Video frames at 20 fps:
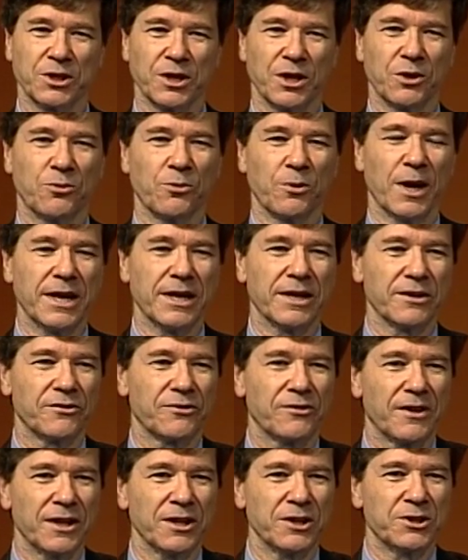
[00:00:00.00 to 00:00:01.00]
a great
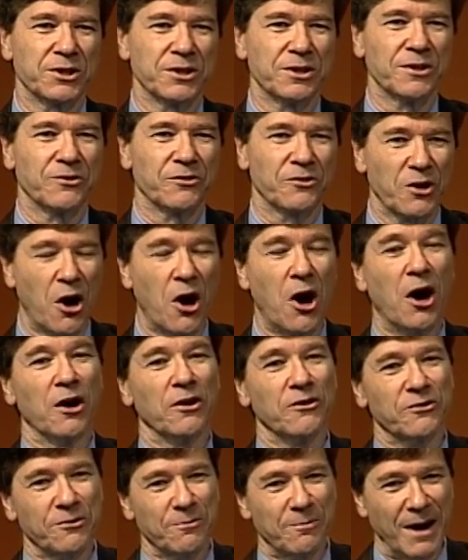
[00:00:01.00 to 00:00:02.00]
extinction is
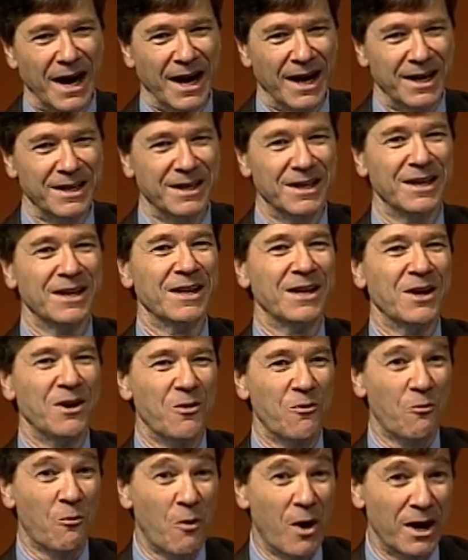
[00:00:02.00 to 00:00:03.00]
caused by
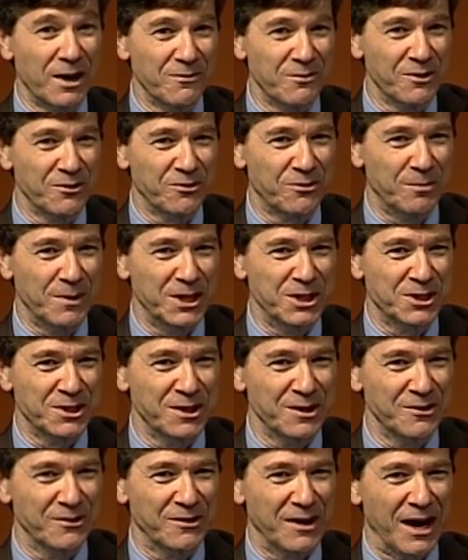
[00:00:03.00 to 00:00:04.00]
one of the
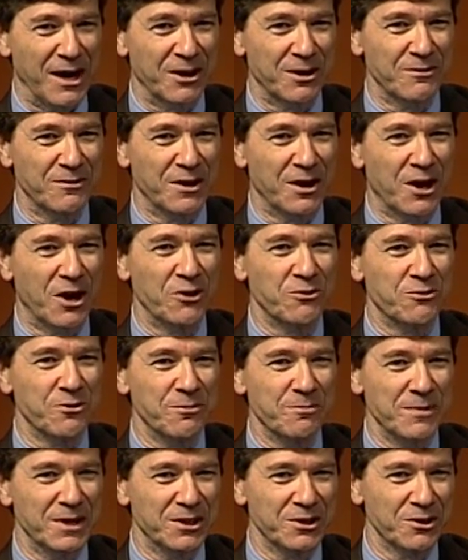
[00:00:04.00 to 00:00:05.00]
species out of the
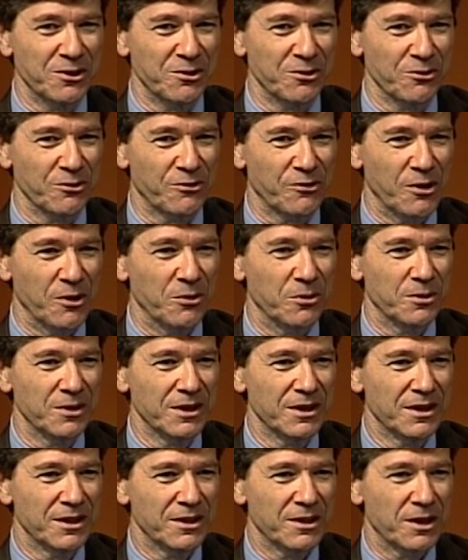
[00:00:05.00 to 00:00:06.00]
100 million or so
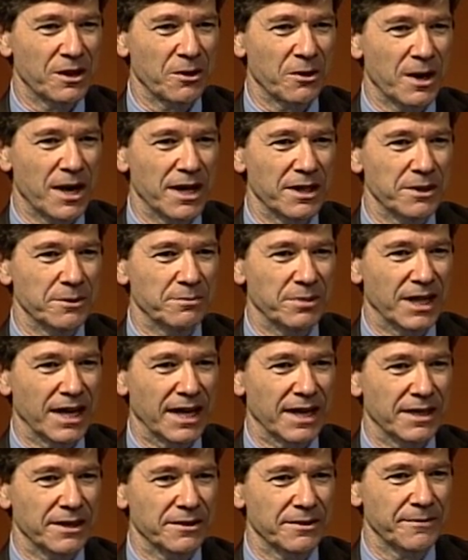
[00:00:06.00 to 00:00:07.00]
that are on the
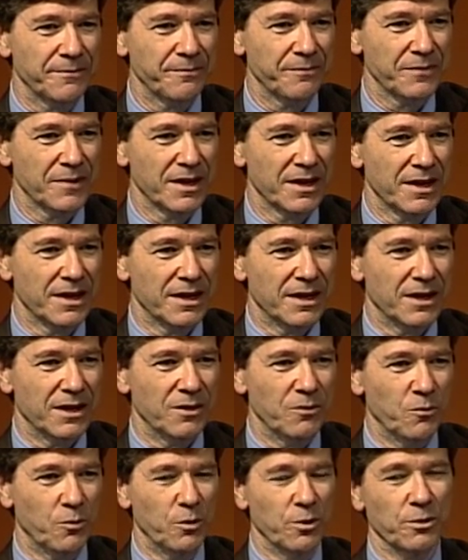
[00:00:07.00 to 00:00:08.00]
planet. Uh,
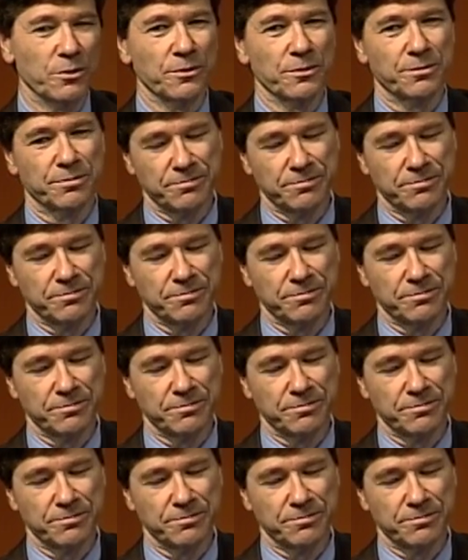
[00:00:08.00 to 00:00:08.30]
we're